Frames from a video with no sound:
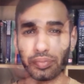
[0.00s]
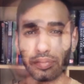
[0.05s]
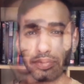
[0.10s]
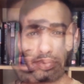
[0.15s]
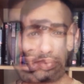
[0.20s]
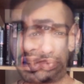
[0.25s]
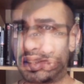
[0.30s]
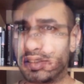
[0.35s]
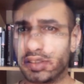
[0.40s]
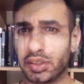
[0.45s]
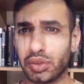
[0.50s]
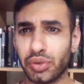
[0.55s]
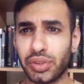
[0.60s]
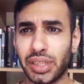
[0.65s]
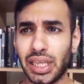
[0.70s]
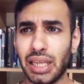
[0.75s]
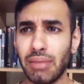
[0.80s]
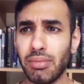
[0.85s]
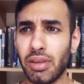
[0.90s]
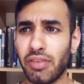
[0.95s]

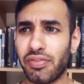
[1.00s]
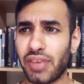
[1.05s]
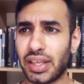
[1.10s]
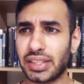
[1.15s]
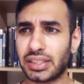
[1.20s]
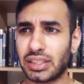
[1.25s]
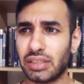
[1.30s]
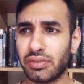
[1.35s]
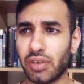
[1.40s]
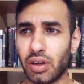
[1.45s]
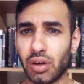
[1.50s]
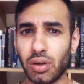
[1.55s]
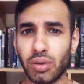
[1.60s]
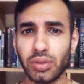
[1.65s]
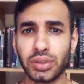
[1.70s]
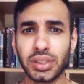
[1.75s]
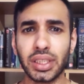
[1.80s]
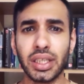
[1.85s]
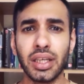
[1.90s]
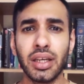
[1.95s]
Tsukimi festivals
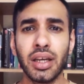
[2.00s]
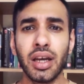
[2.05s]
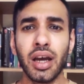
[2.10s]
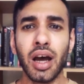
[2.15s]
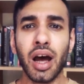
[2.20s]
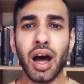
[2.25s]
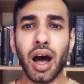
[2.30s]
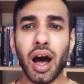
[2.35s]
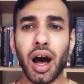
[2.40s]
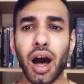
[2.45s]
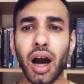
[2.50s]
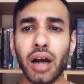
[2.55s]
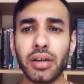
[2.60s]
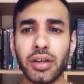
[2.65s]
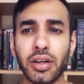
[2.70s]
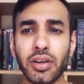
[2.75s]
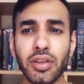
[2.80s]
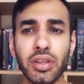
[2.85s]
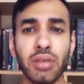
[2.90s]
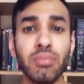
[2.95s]
honor
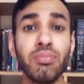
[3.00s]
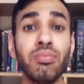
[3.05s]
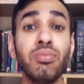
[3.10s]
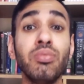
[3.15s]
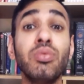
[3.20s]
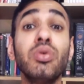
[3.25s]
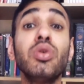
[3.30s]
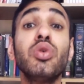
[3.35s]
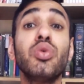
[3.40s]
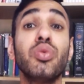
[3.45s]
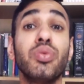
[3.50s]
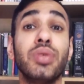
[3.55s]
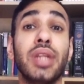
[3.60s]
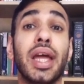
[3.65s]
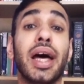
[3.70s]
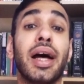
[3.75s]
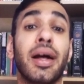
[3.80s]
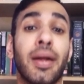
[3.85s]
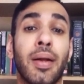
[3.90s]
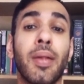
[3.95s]
the moon
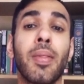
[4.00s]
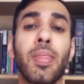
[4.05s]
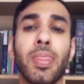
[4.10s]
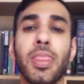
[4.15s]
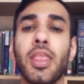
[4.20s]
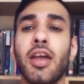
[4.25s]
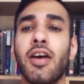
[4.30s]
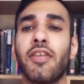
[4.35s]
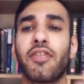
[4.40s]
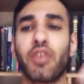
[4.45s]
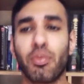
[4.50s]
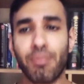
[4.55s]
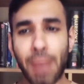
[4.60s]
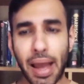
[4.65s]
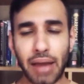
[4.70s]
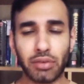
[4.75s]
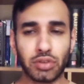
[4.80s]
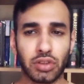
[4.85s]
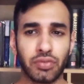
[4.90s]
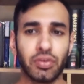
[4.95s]
for
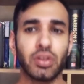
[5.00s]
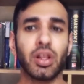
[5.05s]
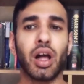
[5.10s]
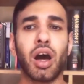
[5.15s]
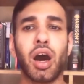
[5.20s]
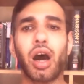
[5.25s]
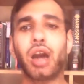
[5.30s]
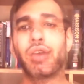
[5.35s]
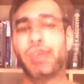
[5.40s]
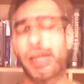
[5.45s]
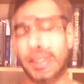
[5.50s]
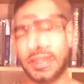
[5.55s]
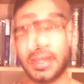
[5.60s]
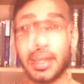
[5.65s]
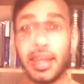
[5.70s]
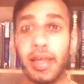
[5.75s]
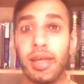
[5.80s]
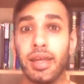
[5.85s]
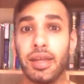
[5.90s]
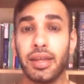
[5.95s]
bountiful harvests.
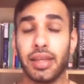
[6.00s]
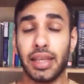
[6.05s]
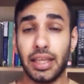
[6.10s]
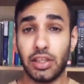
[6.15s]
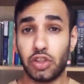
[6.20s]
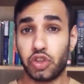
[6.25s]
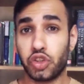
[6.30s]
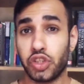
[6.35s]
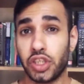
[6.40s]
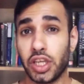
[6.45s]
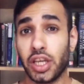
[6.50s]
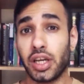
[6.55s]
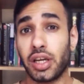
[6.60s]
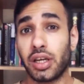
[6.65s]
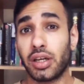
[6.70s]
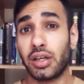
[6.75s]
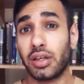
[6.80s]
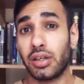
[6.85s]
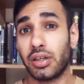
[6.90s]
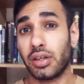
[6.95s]
Each
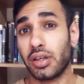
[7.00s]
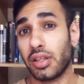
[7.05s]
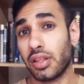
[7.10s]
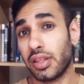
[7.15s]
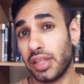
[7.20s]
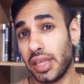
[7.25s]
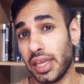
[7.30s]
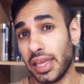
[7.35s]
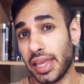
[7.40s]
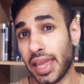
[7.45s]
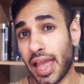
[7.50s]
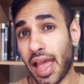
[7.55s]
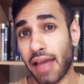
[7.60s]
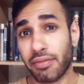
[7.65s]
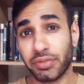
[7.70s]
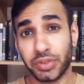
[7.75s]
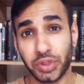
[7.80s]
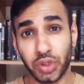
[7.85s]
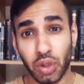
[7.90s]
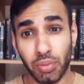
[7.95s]
year they have
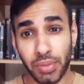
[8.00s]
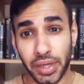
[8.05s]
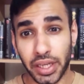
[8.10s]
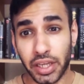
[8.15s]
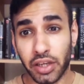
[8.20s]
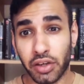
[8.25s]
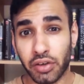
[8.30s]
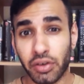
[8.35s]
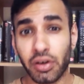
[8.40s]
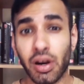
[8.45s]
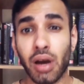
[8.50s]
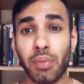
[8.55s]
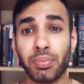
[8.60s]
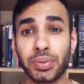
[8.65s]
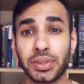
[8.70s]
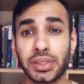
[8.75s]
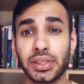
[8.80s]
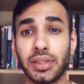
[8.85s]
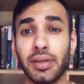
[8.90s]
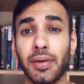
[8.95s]
so many crops.
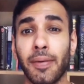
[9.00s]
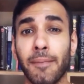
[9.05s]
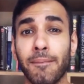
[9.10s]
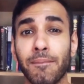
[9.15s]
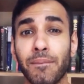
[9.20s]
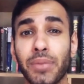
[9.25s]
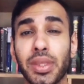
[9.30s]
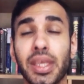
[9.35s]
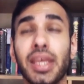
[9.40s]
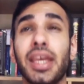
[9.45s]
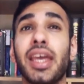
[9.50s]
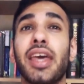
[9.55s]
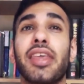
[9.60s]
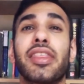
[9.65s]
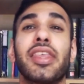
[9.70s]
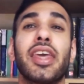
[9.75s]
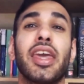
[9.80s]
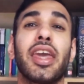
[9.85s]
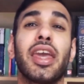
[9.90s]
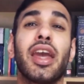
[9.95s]

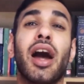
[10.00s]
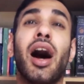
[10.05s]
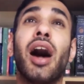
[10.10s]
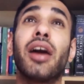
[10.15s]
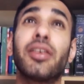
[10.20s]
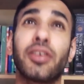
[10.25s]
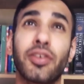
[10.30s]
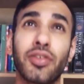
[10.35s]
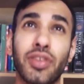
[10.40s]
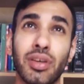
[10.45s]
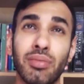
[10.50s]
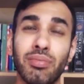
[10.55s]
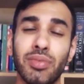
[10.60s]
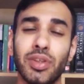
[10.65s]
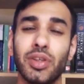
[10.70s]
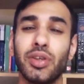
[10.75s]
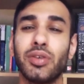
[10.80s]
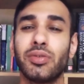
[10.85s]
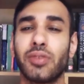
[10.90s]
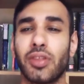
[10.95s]
They honor the
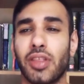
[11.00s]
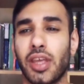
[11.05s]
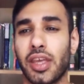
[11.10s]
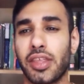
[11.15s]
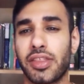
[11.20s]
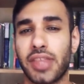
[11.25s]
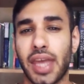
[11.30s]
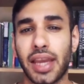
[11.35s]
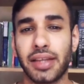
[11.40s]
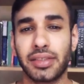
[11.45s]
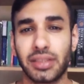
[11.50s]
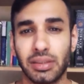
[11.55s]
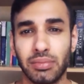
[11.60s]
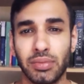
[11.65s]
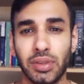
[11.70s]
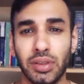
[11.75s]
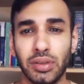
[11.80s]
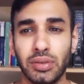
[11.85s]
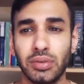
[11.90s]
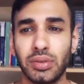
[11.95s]
moon, they thank the
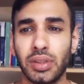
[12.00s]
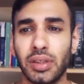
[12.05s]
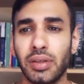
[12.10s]
moon,